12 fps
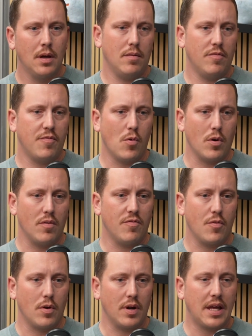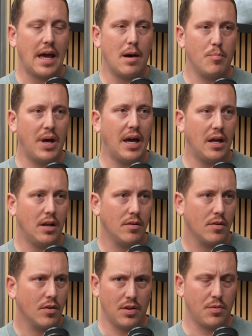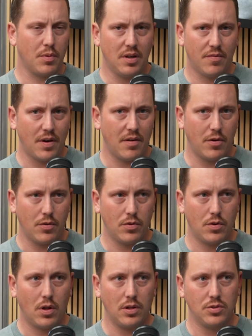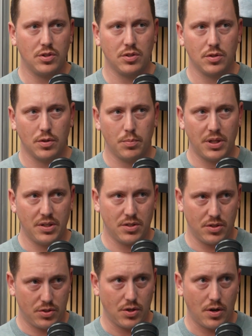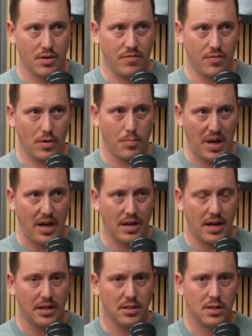for a campaign, $300 to $500 is a good place to start for paid ads.